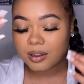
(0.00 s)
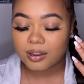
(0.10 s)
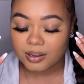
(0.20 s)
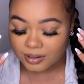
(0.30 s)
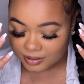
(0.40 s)

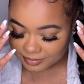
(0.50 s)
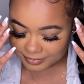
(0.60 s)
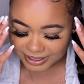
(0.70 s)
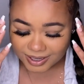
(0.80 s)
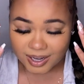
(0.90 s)
Oh
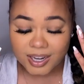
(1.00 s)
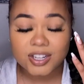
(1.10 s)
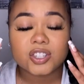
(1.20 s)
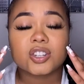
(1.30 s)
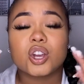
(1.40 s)
my
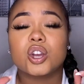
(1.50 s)
gosh.